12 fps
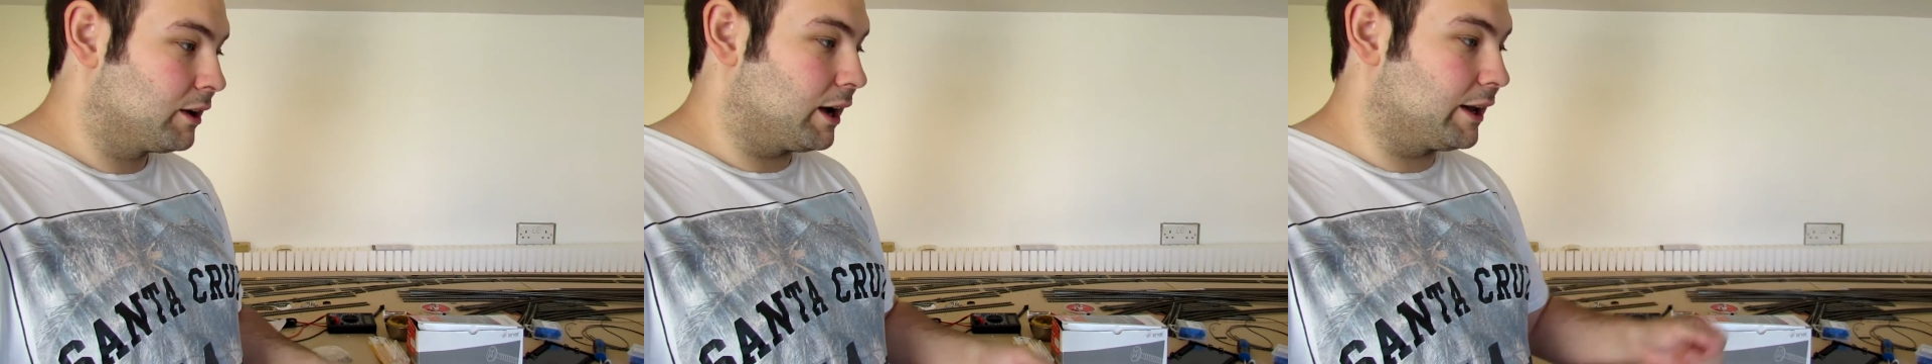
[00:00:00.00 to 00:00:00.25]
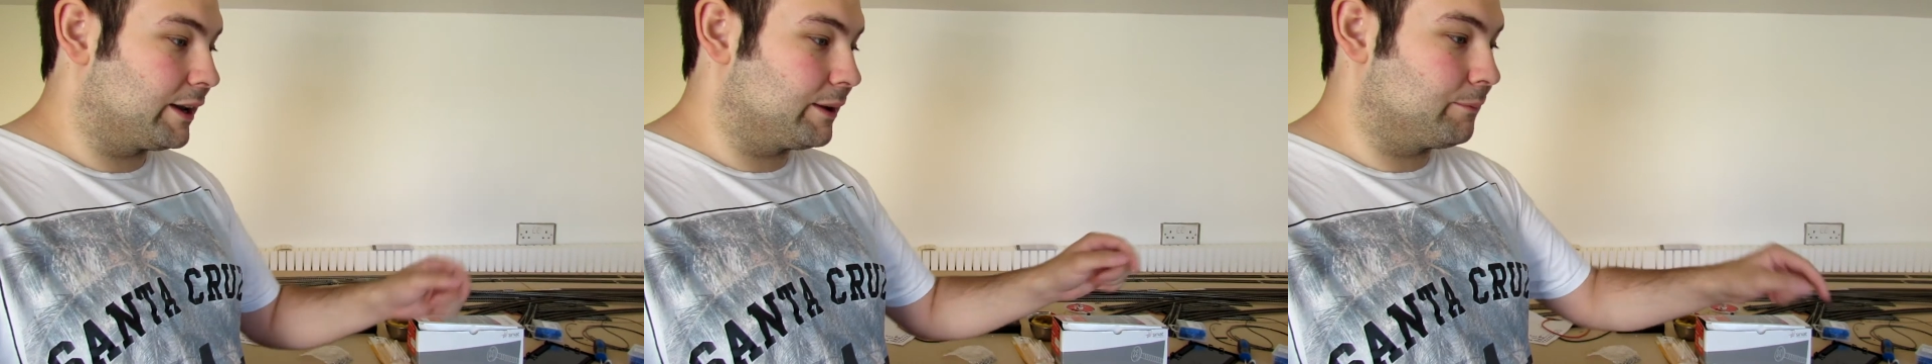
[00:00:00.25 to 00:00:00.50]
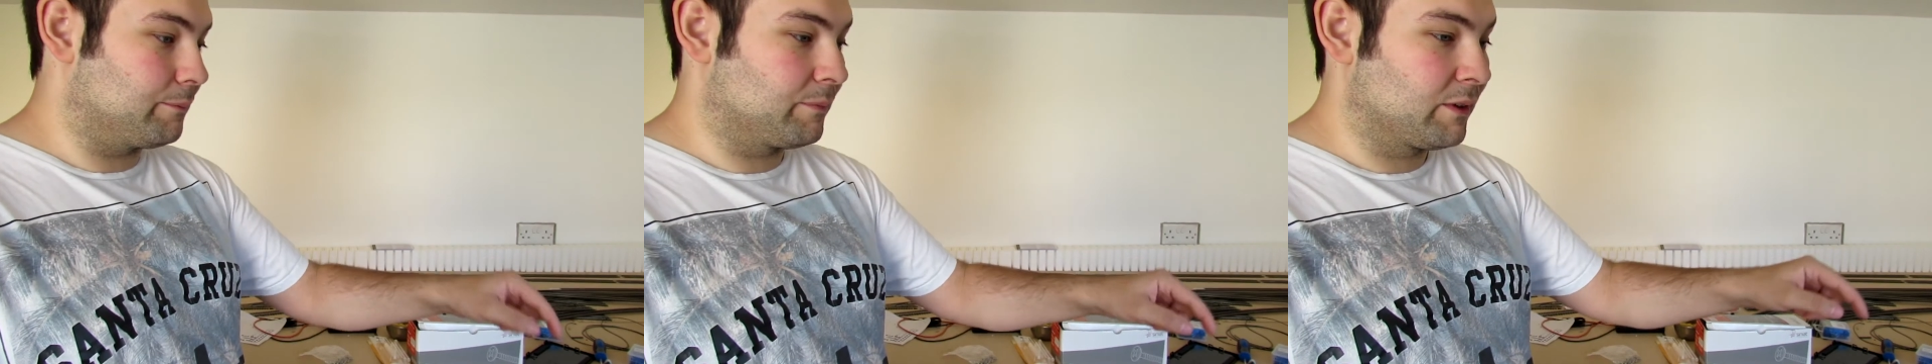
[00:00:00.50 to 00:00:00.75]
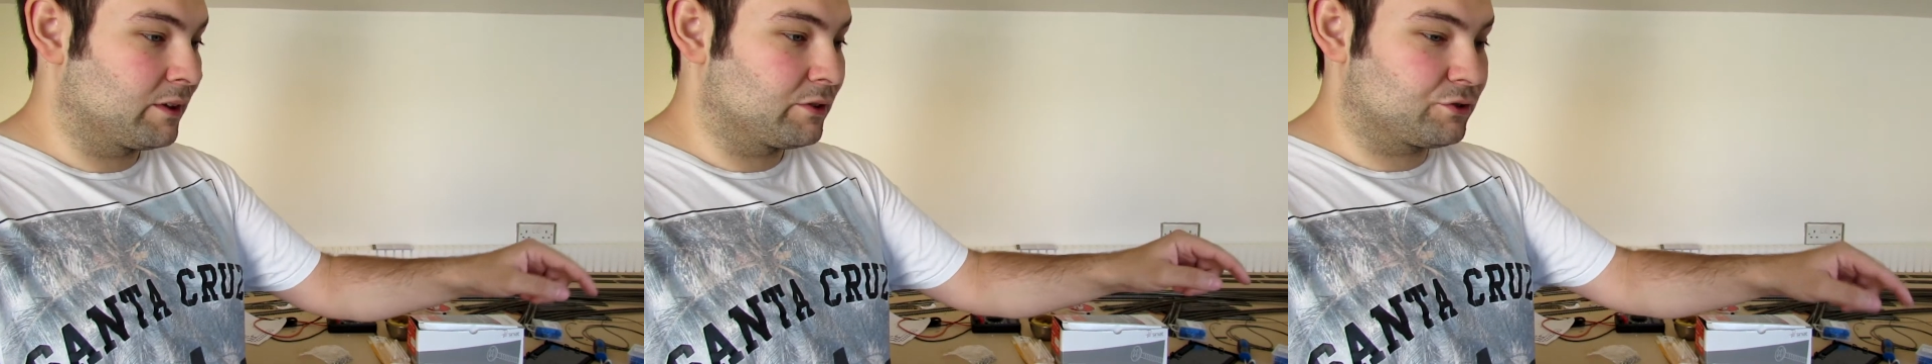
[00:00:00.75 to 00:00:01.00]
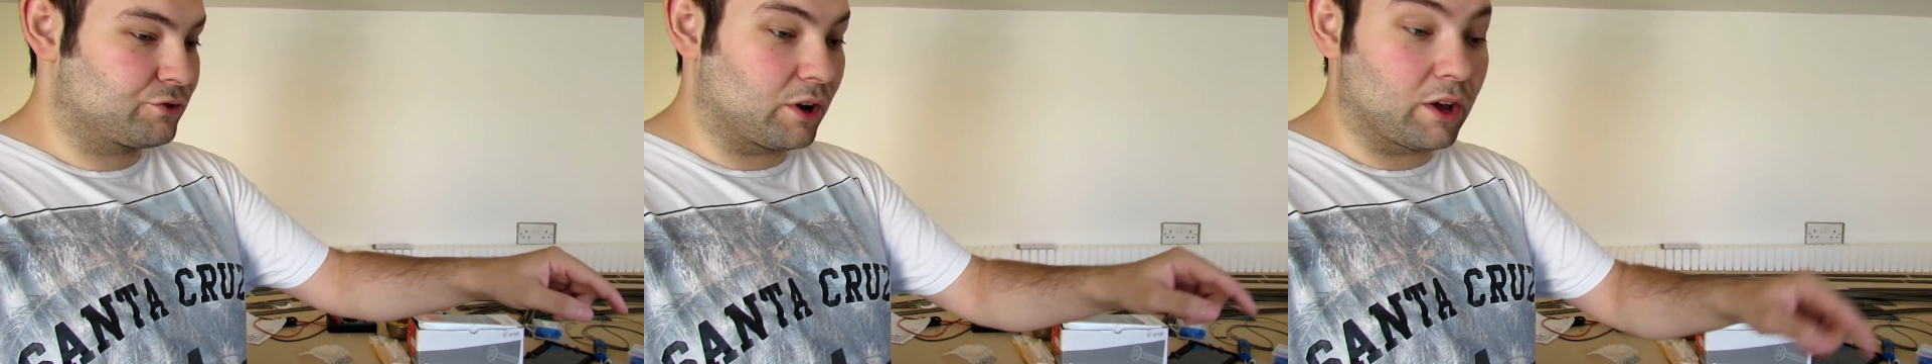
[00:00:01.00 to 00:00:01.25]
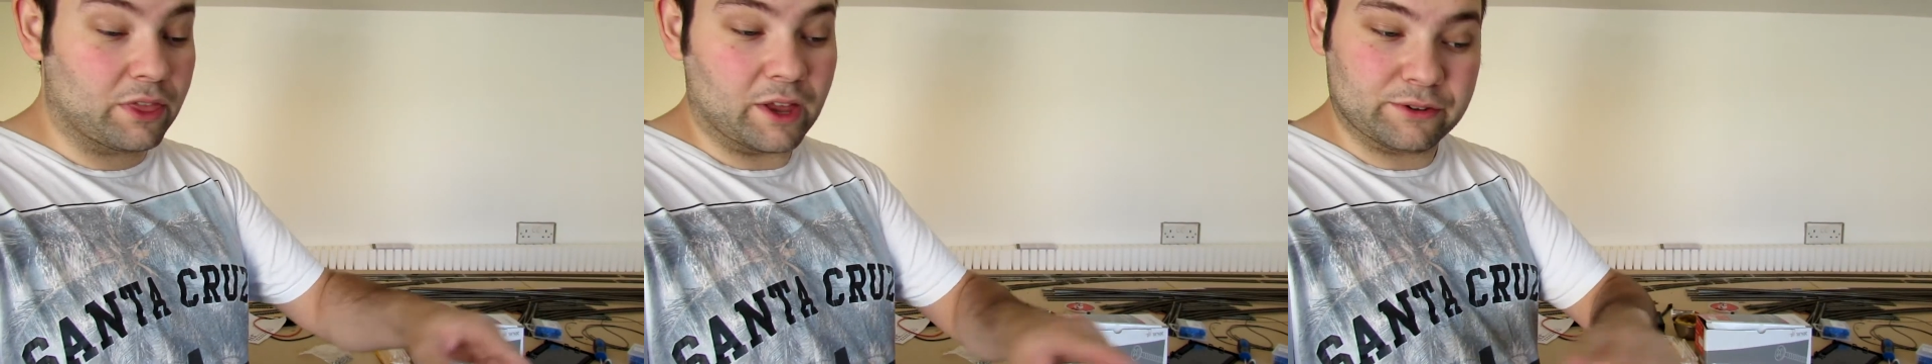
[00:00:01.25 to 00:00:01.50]
and then
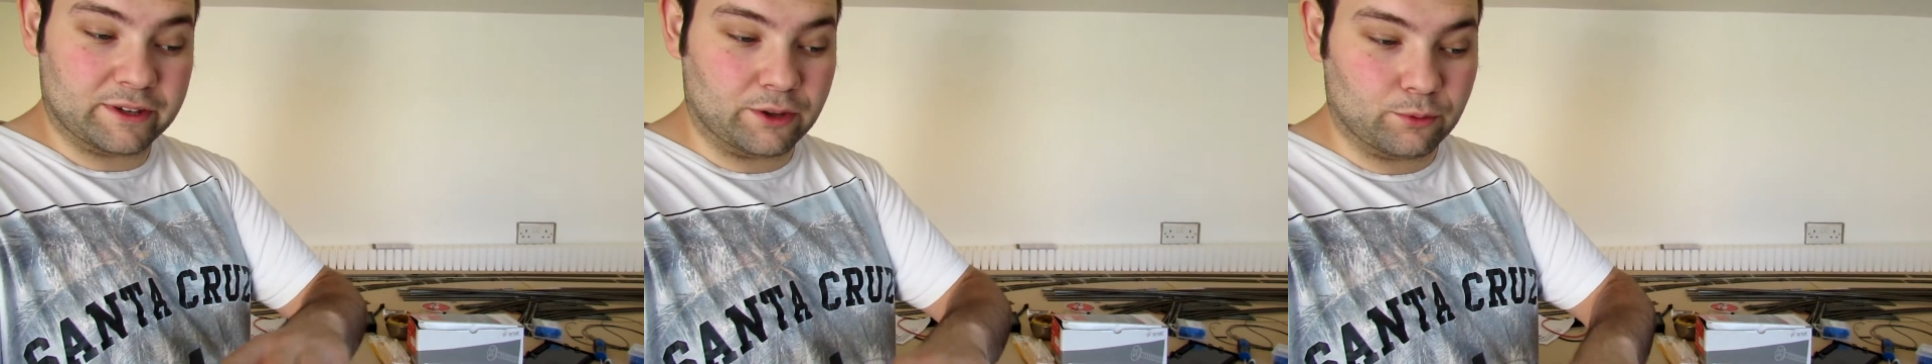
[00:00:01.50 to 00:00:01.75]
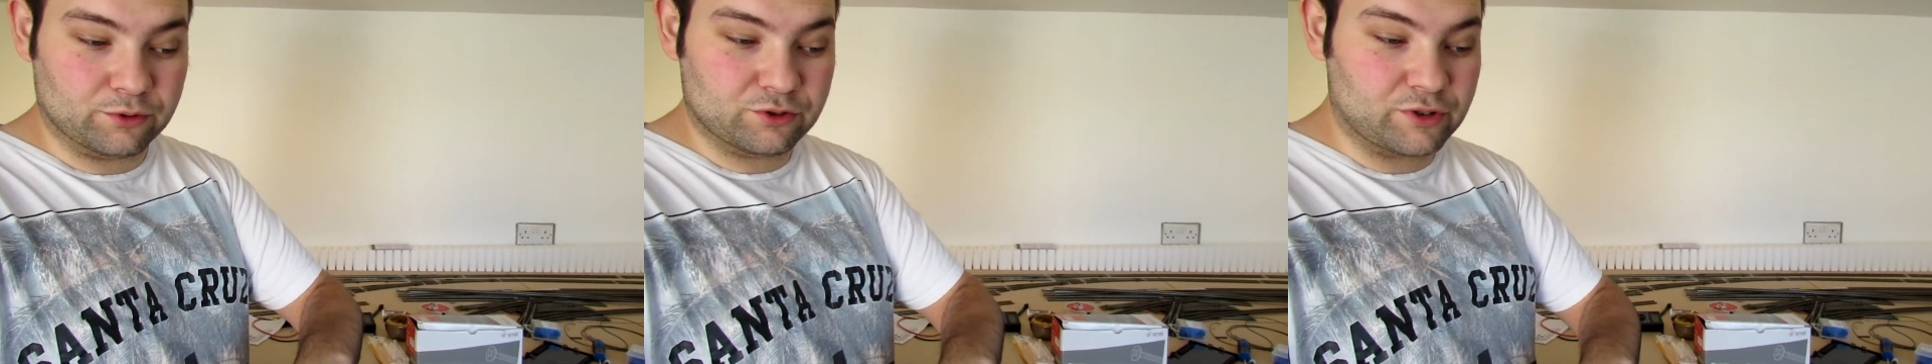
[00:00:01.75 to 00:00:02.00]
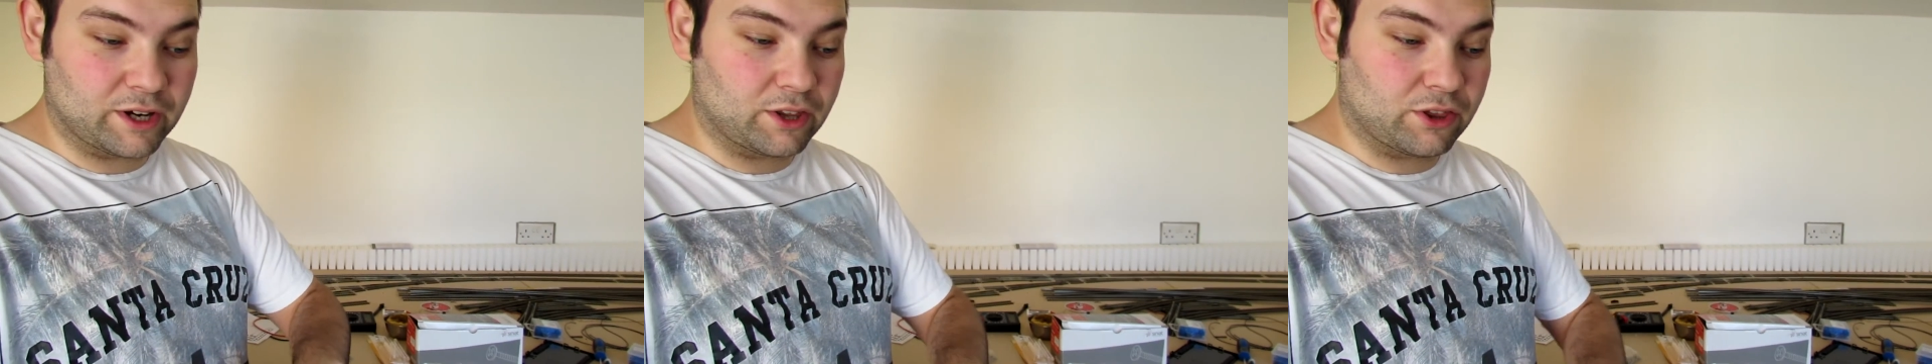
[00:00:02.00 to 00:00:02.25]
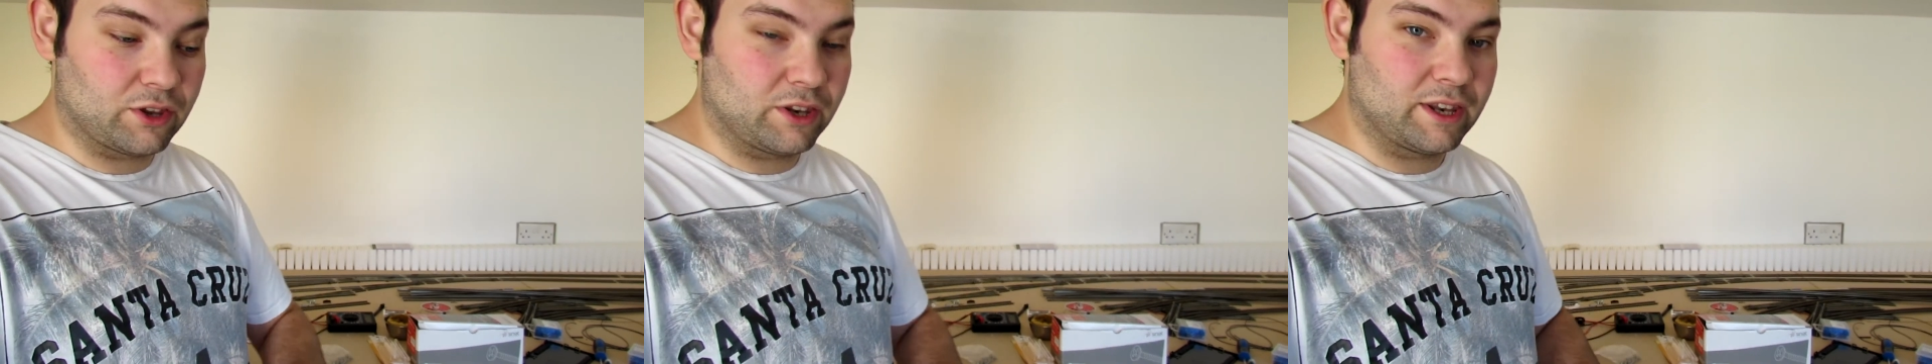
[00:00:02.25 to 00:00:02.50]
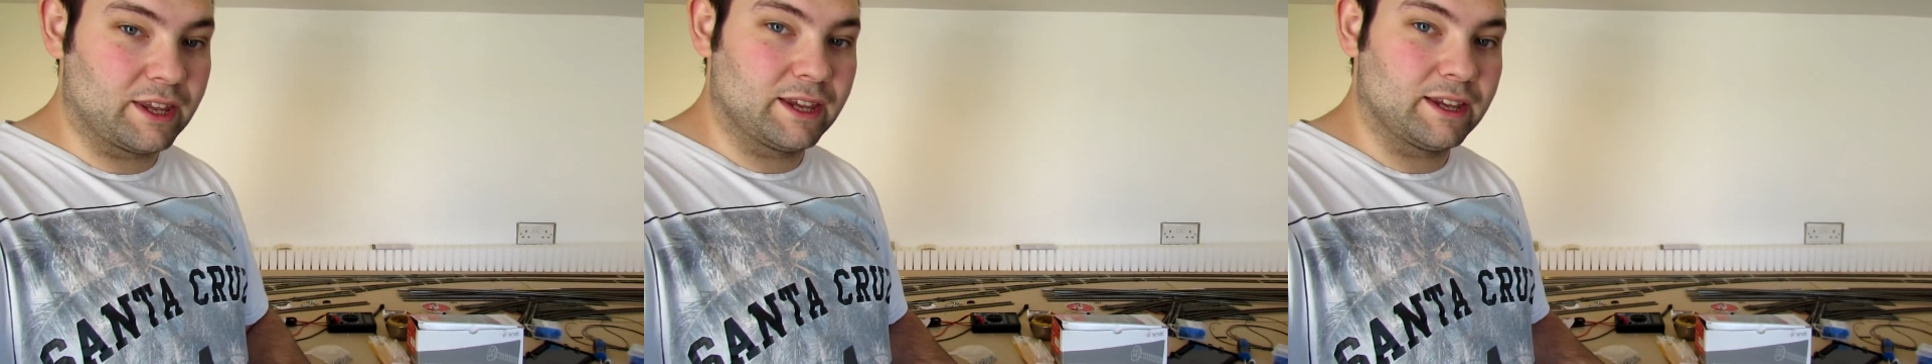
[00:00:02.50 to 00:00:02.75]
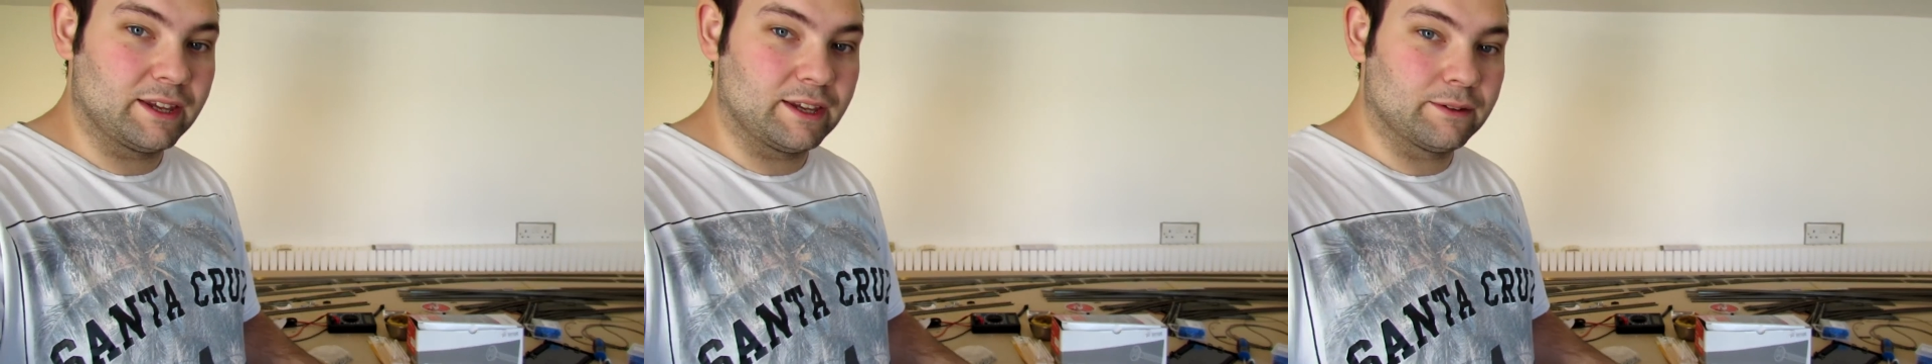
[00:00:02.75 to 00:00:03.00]
that's the other one. Strengthen
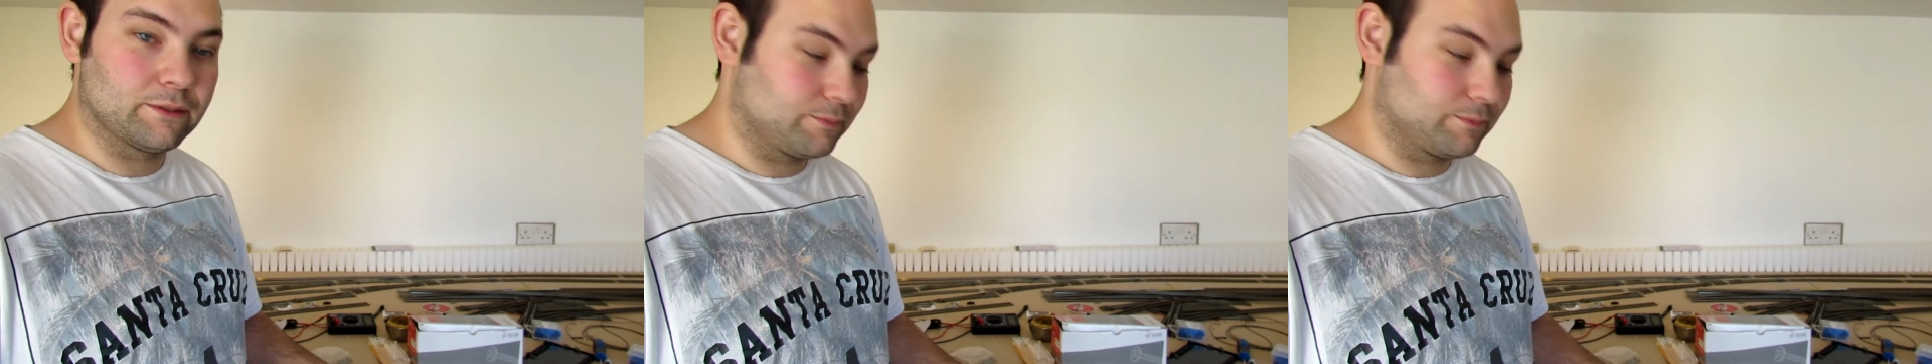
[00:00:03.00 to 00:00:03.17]
the